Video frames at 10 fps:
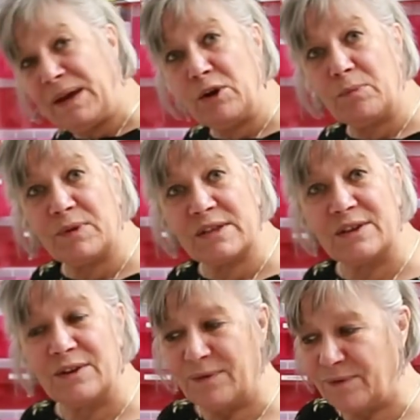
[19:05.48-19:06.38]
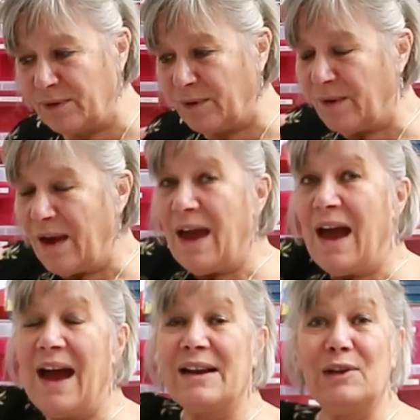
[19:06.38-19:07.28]
pin up that's on the floor.
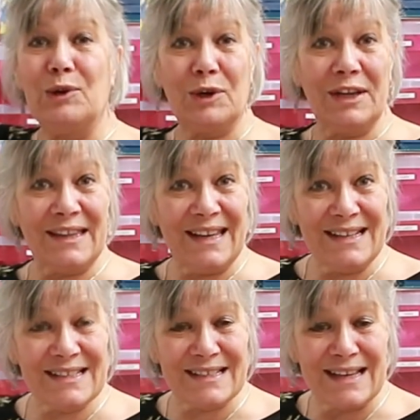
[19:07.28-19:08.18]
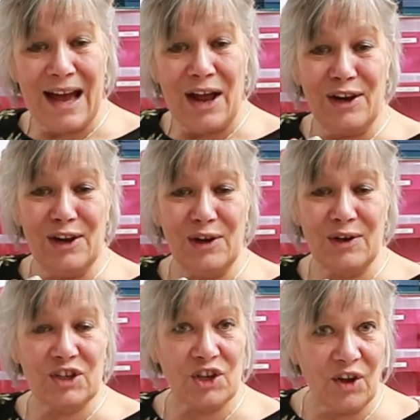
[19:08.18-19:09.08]
And look at this.
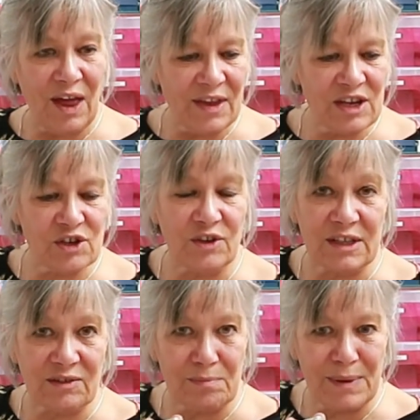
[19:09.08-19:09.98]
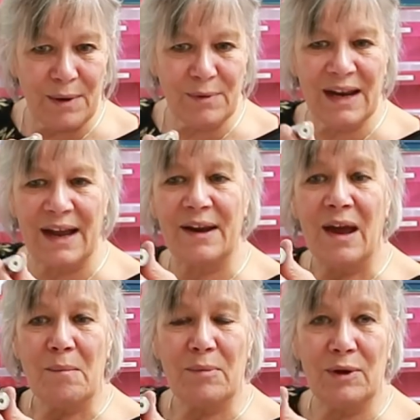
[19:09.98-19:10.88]
Look, I think she got this from Poundland.
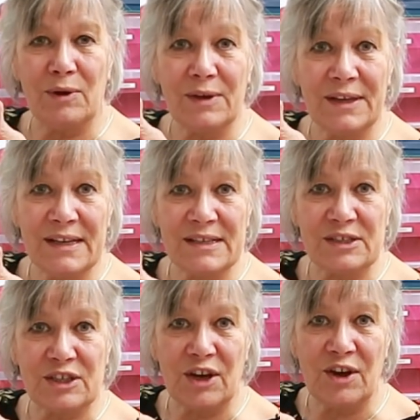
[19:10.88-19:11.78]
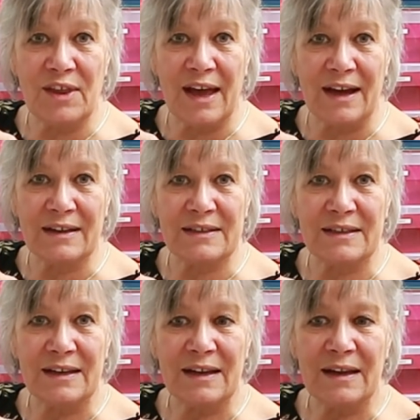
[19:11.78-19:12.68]
But look at this. Turn
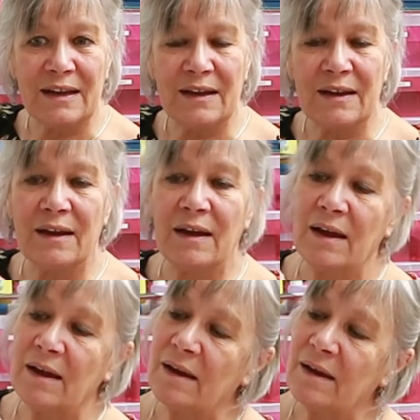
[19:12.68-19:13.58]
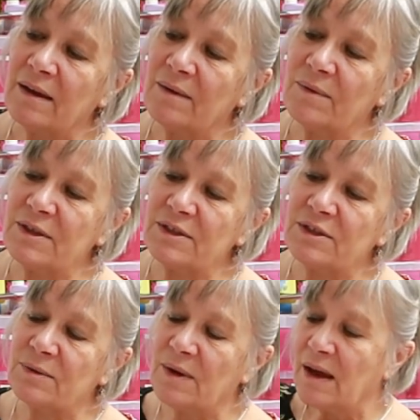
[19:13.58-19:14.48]
that. What do you
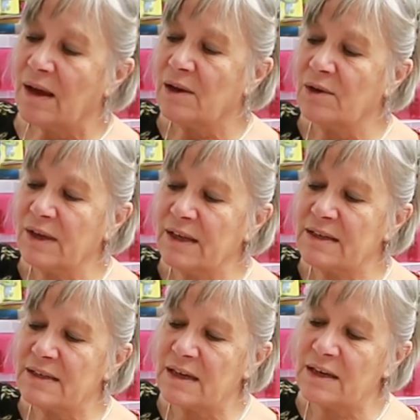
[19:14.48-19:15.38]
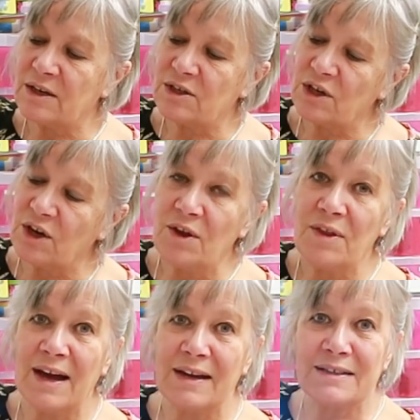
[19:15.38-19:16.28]
do? Look at this. You
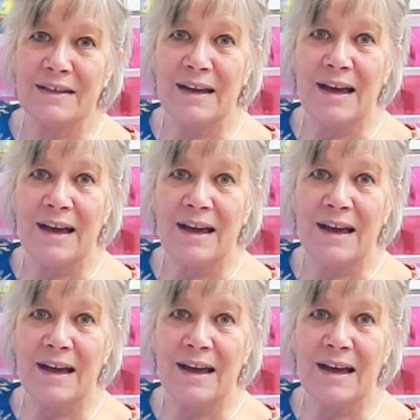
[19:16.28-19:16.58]
turn that,